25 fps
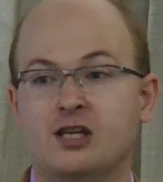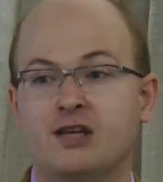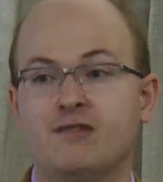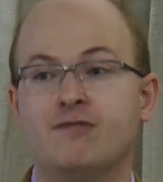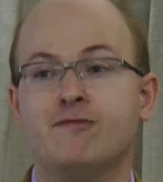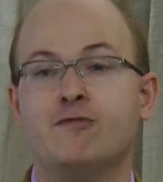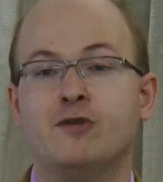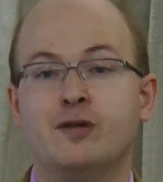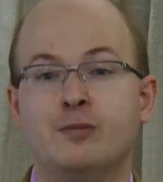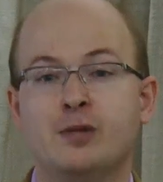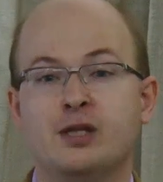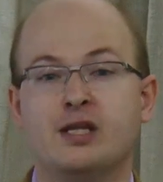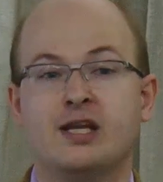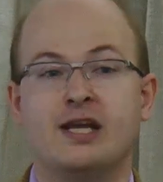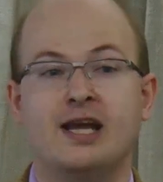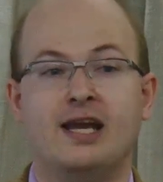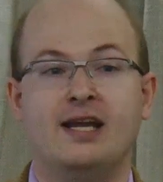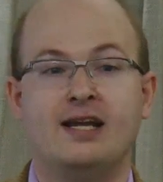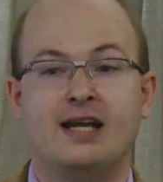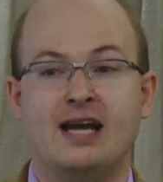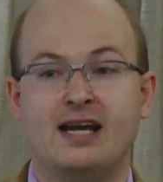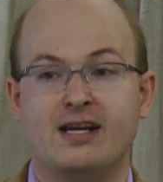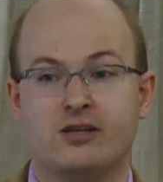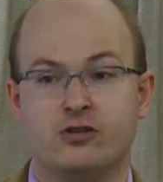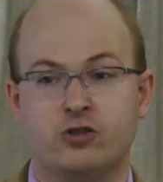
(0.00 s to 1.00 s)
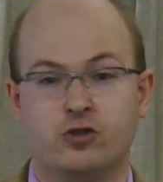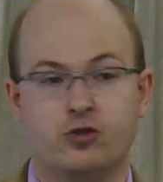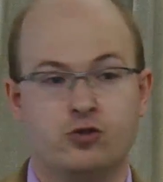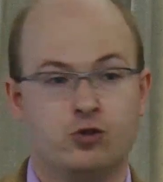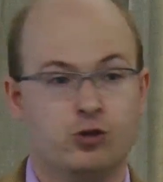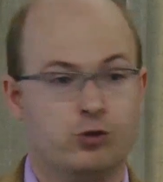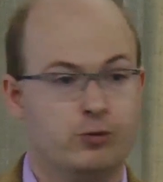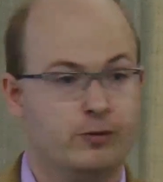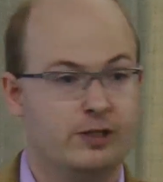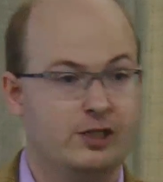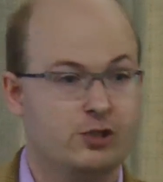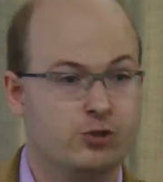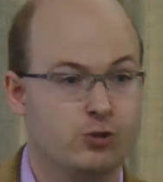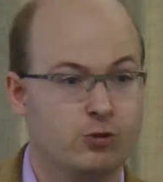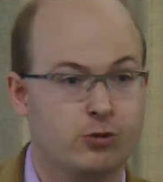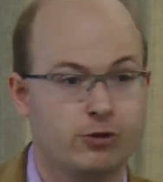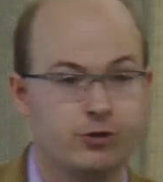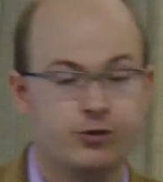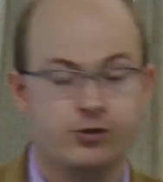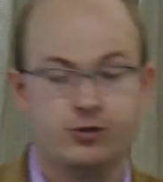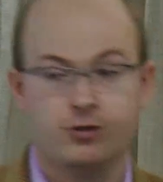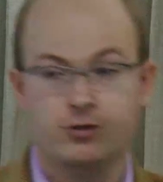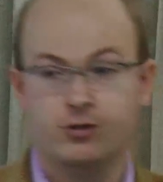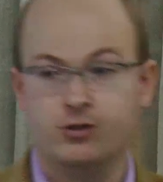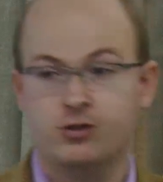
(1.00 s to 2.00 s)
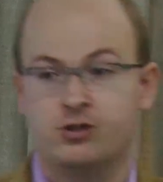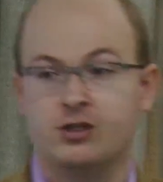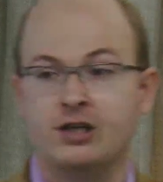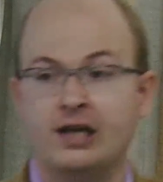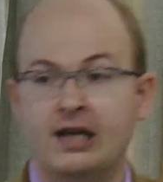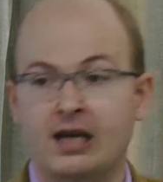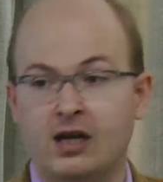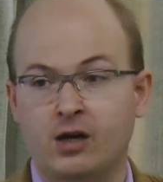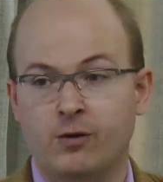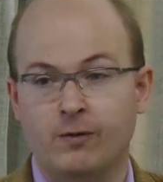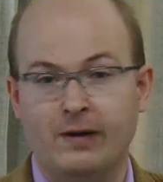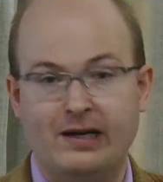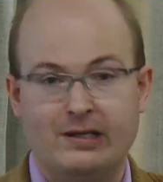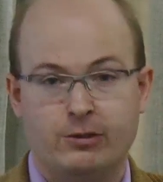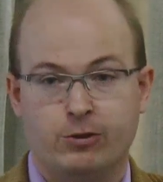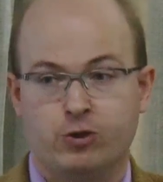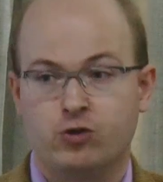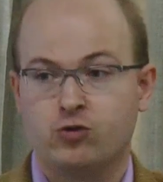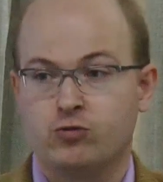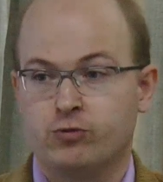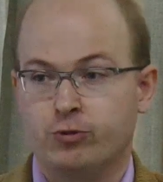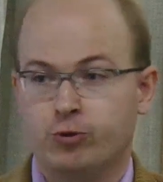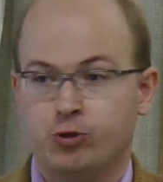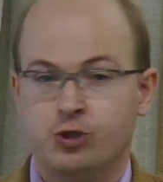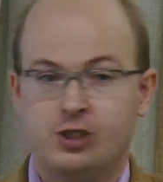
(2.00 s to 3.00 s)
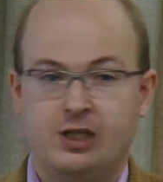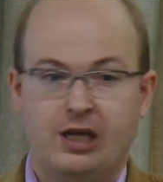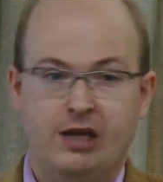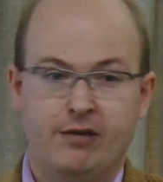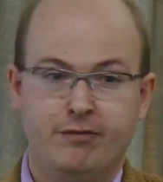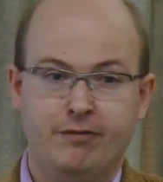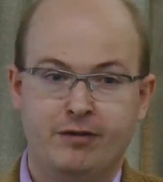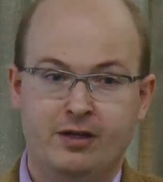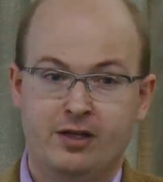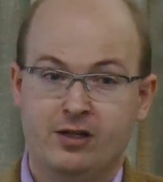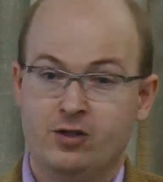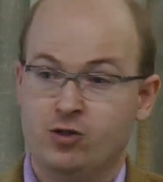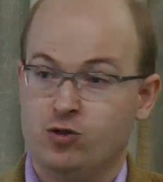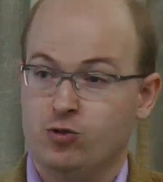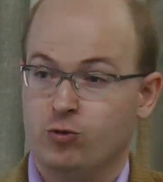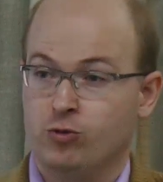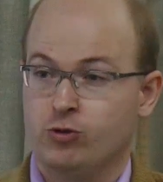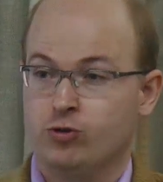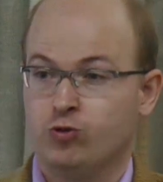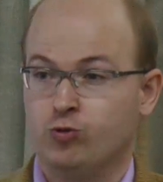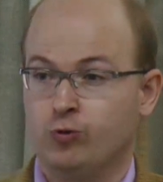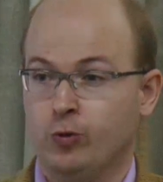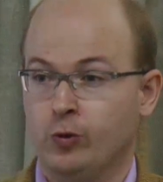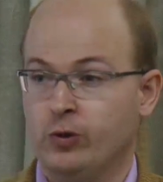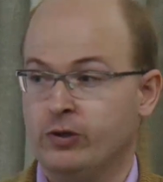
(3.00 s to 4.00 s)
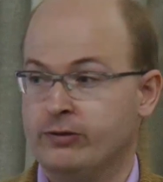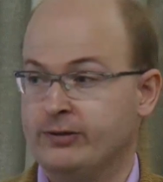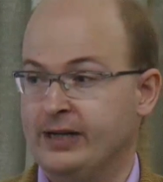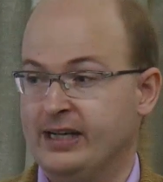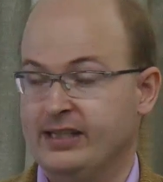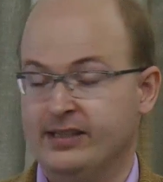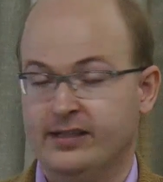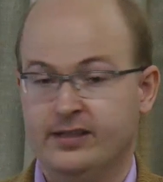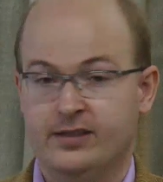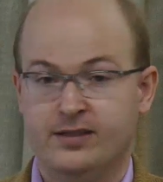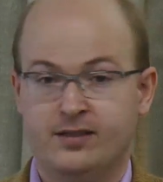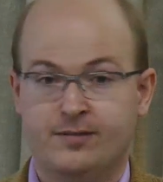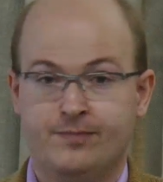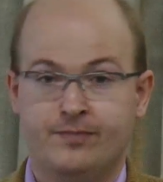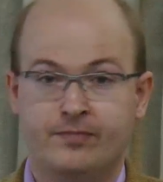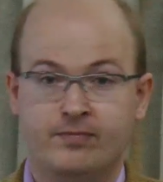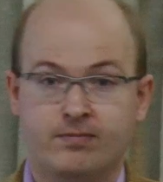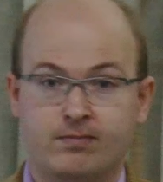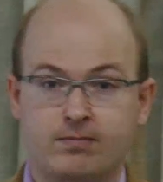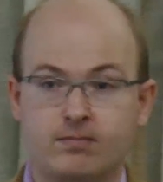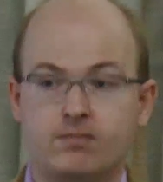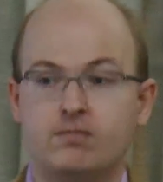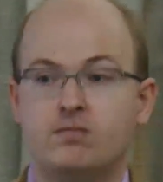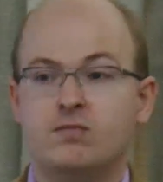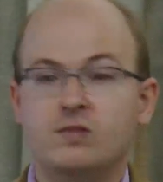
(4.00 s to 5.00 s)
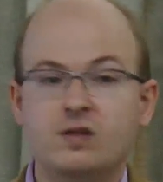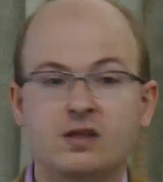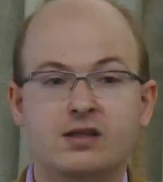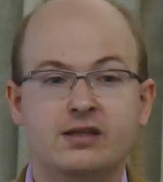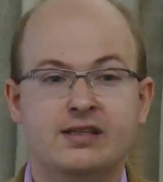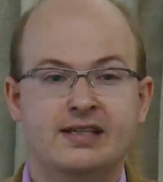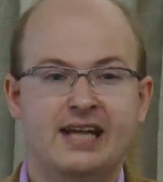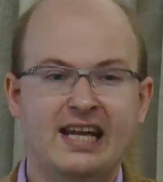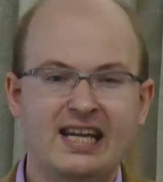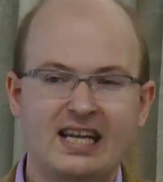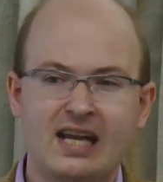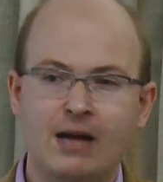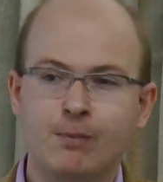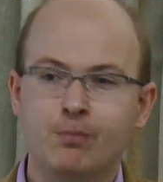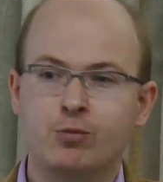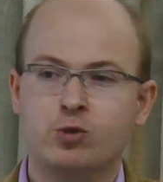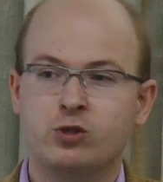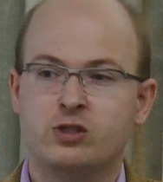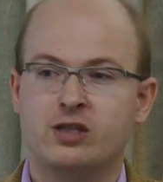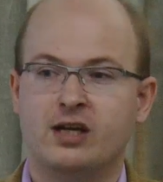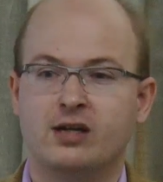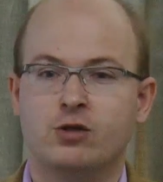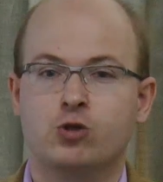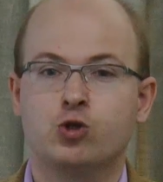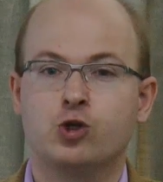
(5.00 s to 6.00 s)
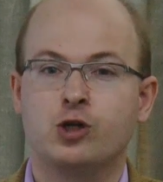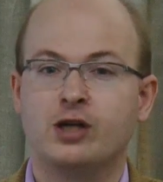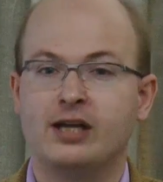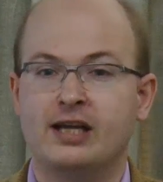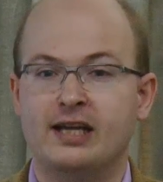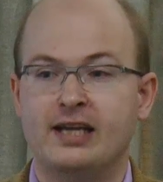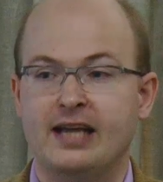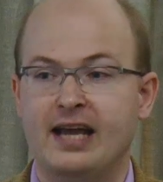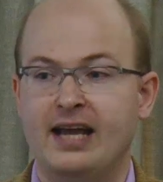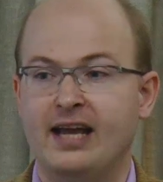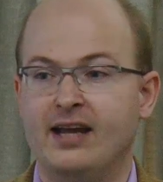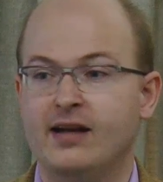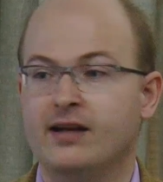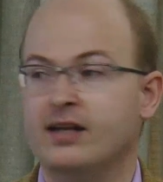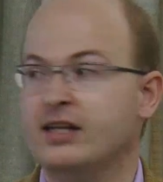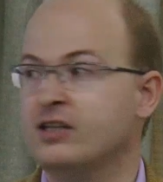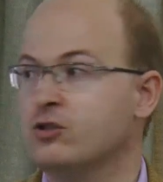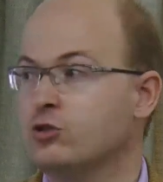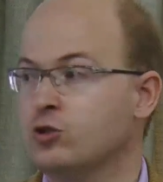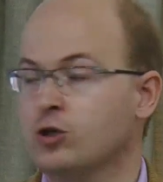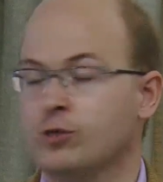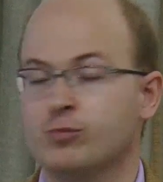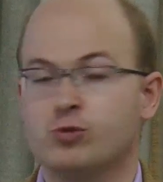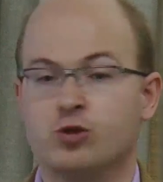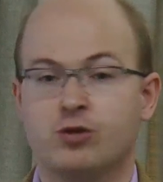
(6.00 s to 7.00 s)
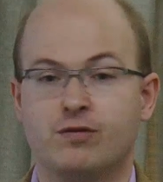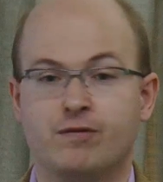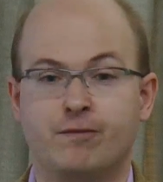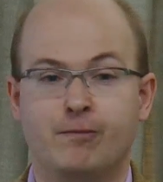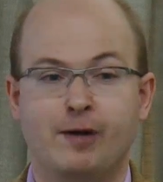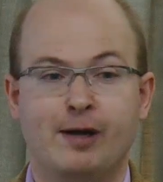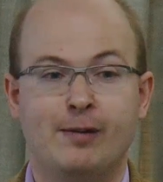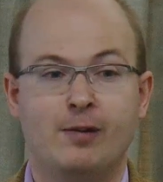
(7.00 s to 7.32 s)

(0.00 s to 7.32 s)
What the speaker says: If women gain access to resources, whether it's through savings or through credit, they can potentially gain in terms of